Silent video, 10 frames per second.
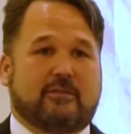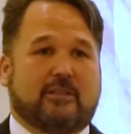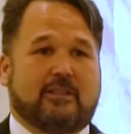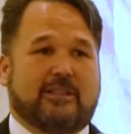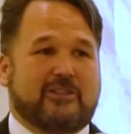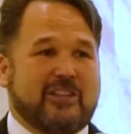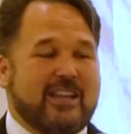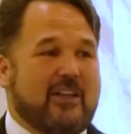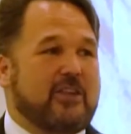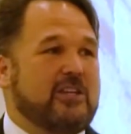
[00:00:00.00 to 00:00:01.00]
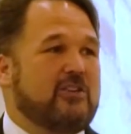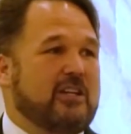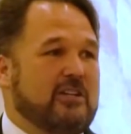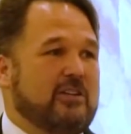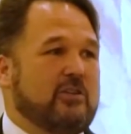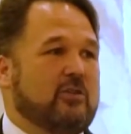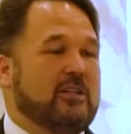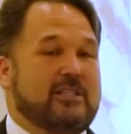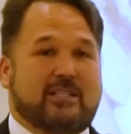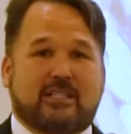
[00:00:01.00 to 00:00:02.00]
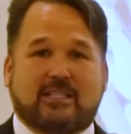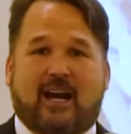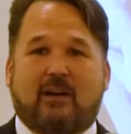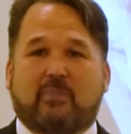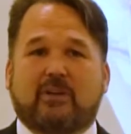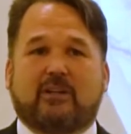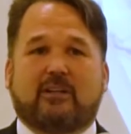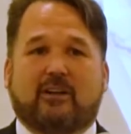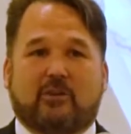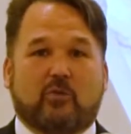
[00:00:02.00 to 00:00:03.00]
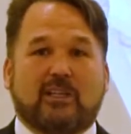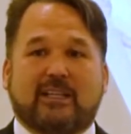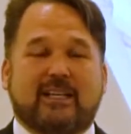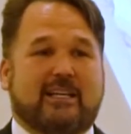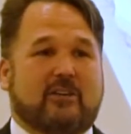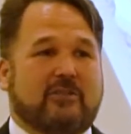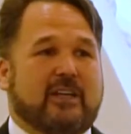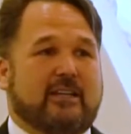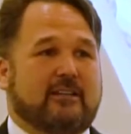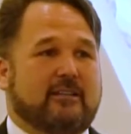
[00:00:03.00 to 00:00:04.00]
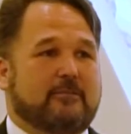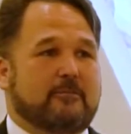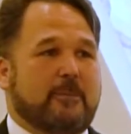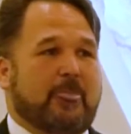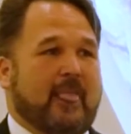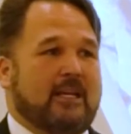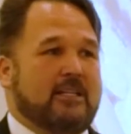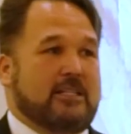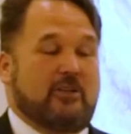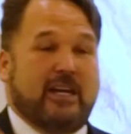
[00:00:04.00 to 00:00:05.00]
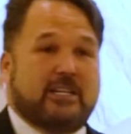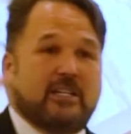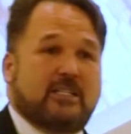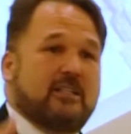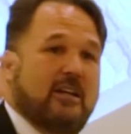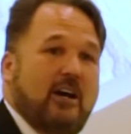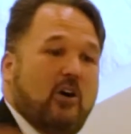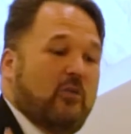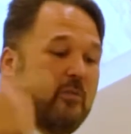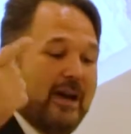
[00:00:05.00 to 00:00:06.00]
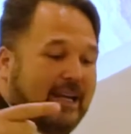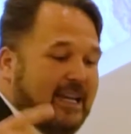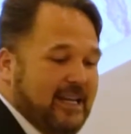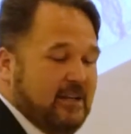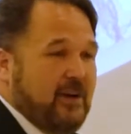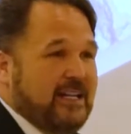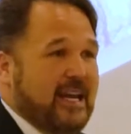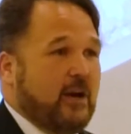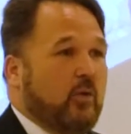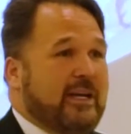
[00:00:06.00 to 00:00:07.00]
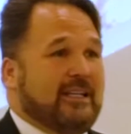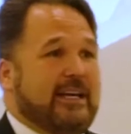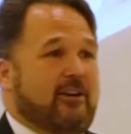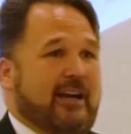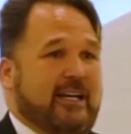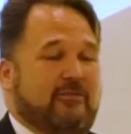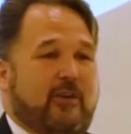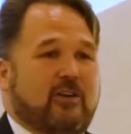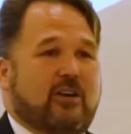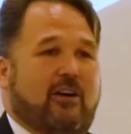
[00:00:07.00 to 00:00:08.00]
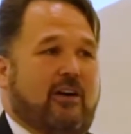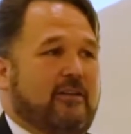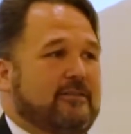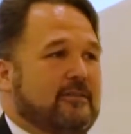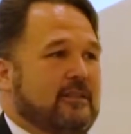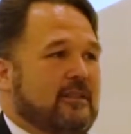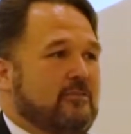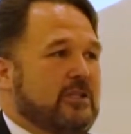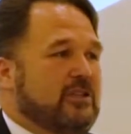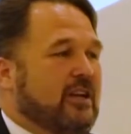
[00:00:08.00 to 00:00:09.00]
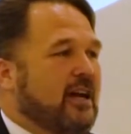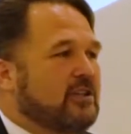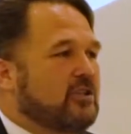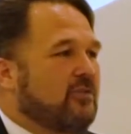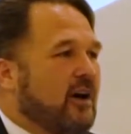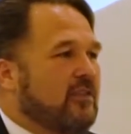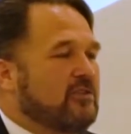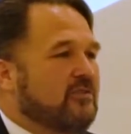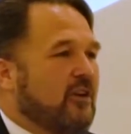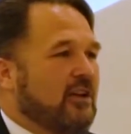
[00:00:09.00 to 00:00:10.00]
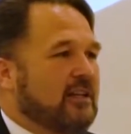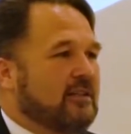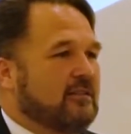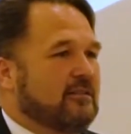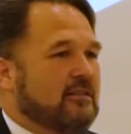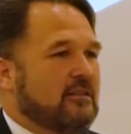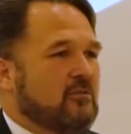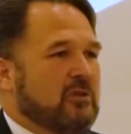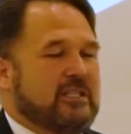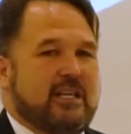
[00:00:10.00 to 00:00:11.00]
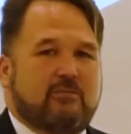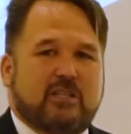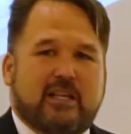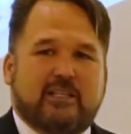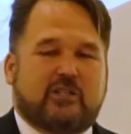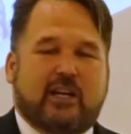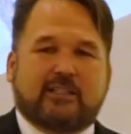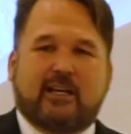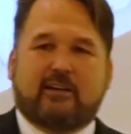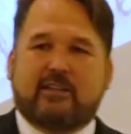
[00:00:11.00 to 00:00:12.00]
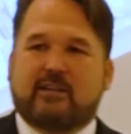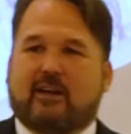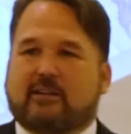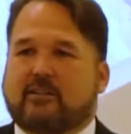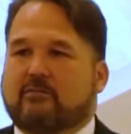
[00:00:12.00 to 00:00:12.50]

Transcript: There's nothing you can do to stop or really to intervene. So they just over-medicated my dad. A week later, I get a phone call. Mr. Couch, your father's fallen. We sent him to get checked out at the doctor.